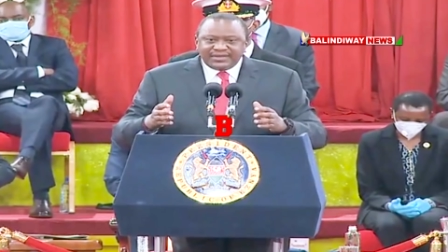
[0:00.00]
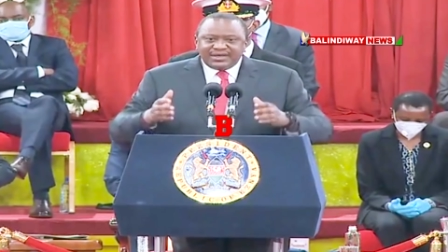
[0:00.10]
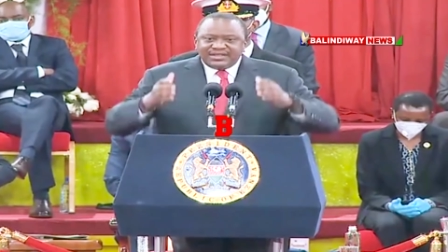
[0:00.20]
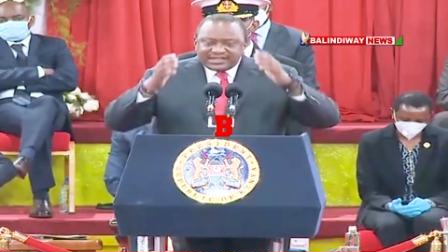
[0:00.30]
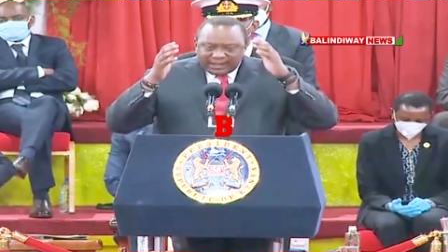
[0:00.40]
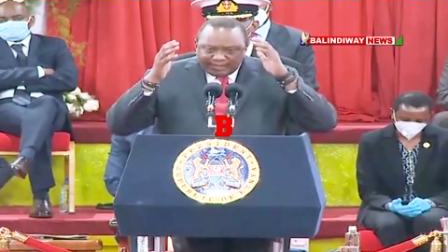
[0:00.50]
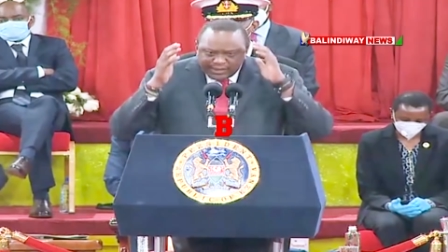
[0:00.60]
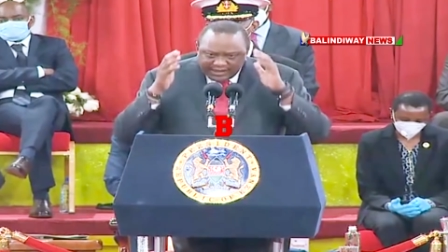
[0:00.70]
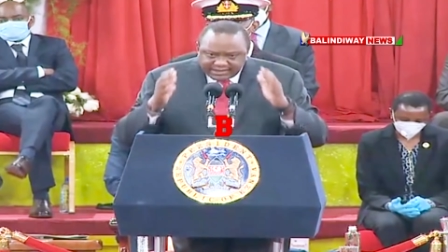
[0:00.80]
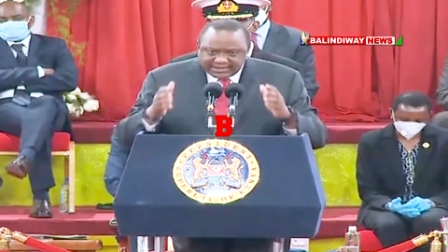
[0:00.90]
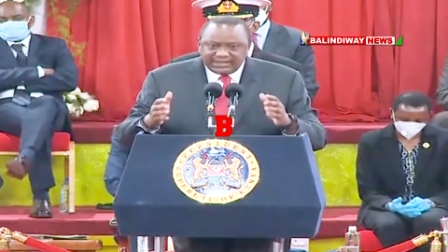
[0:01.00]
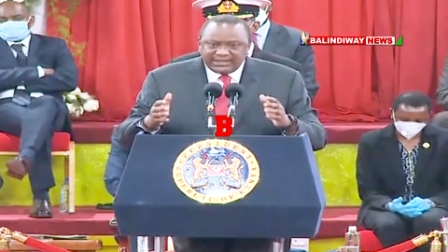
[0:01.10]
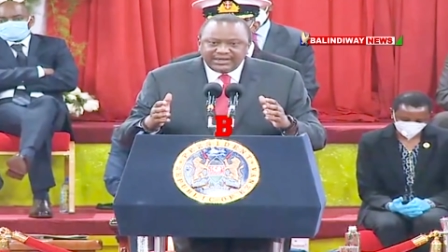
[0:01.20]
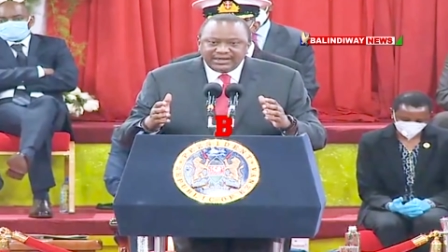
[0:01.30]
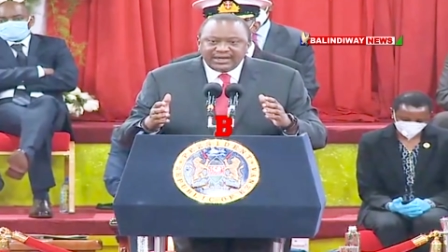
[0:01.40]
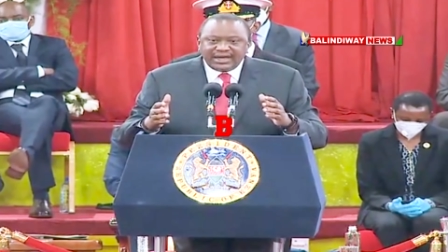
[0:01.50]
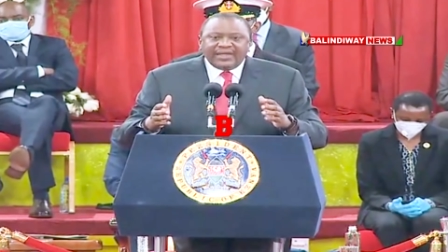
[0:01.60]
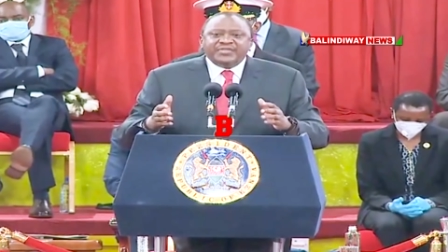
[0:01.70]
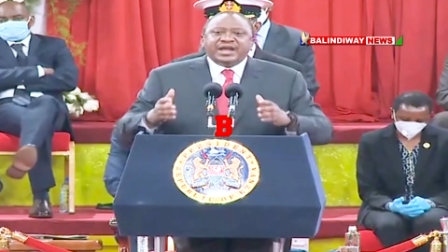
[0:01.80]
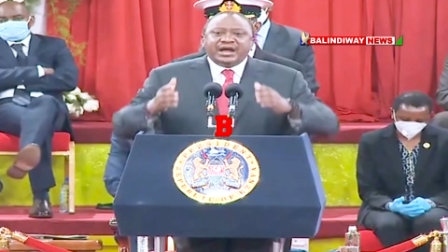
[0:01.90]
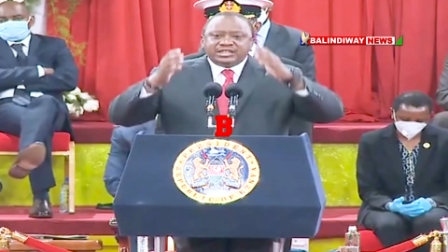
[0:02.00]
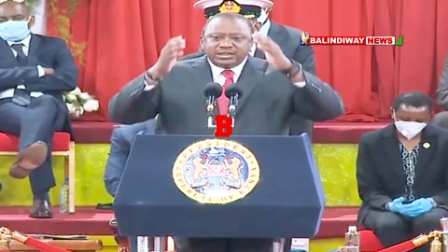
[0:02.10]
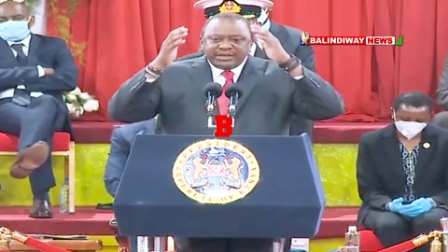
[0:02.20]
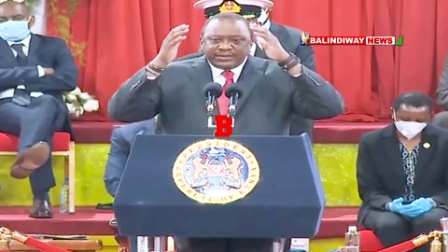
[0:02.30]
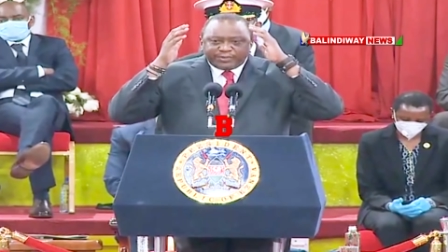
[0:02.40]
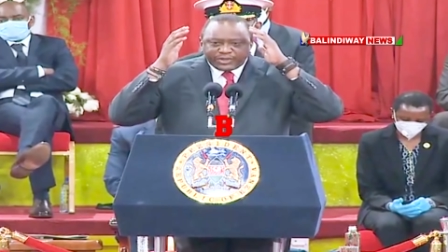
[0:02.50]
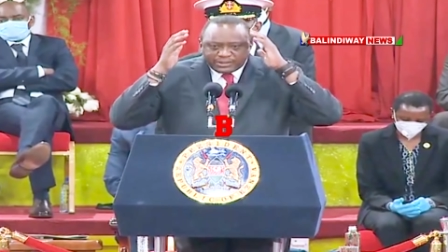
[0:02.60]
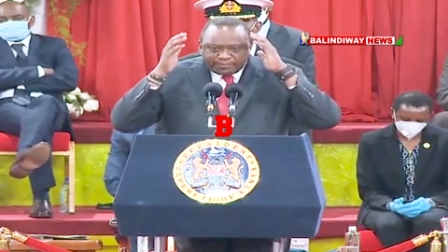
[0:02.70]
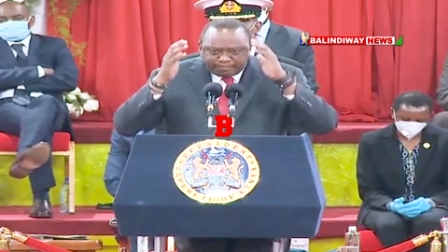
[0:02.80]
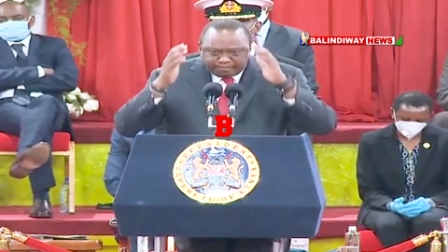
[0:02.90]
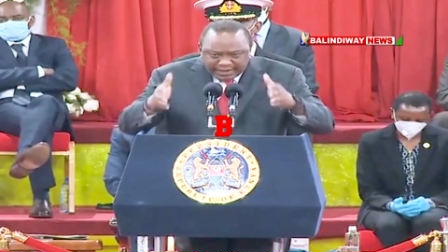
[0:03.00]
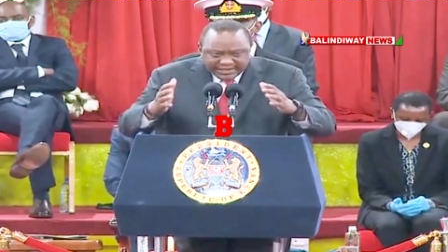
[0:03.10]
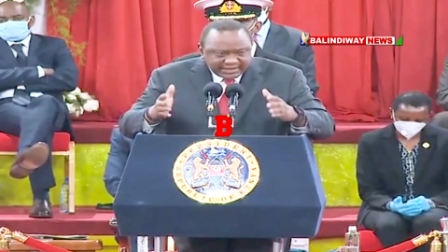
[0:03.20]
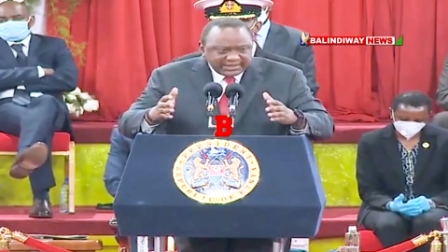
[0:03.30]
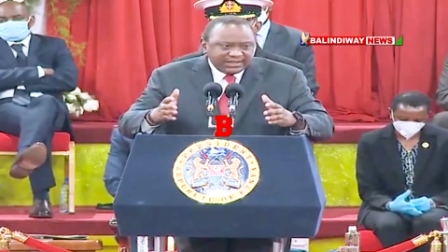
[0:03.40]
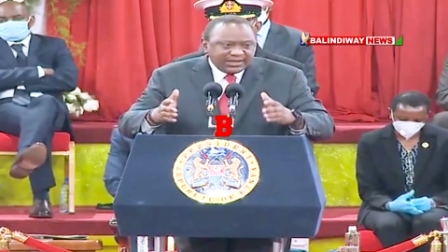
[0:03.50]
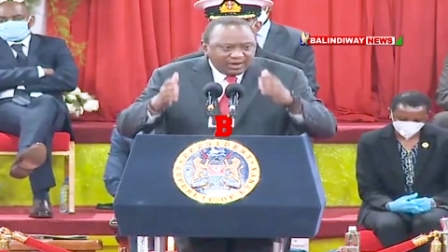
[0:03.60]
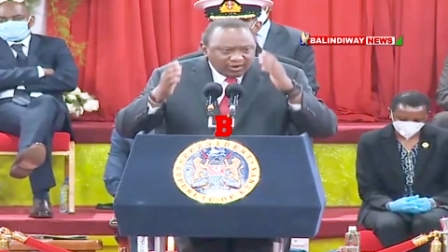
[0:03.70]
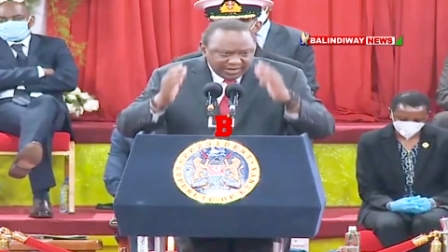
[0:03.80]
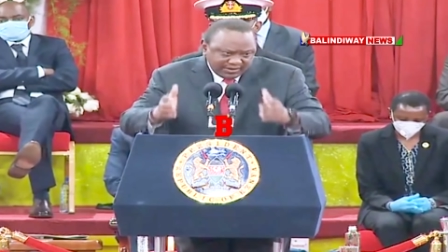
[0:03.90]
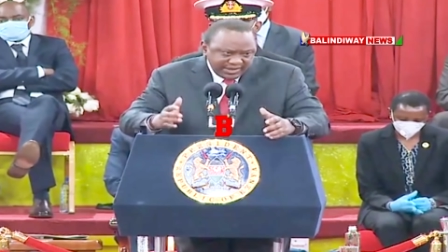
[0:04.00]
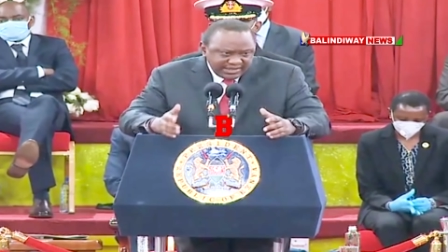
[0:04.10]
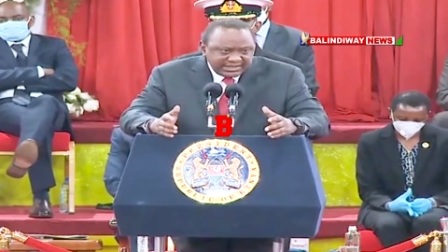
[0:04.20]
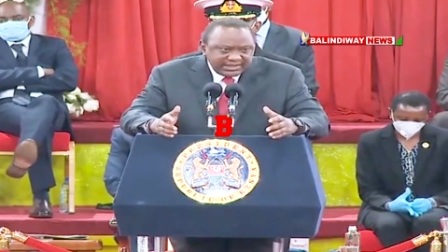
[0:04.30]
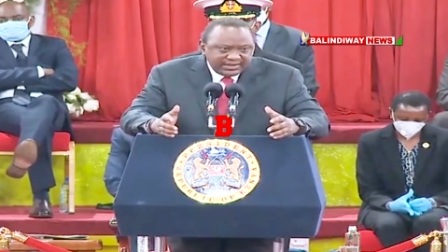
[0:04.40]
the stability, and the ultimate prosperity of our nation.